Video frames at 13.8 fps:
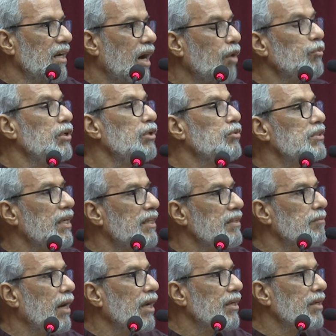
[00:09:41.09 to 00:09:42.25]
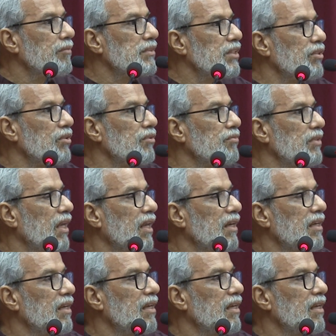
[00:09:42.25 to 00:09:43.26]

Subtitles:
How will you study biochemistry of that?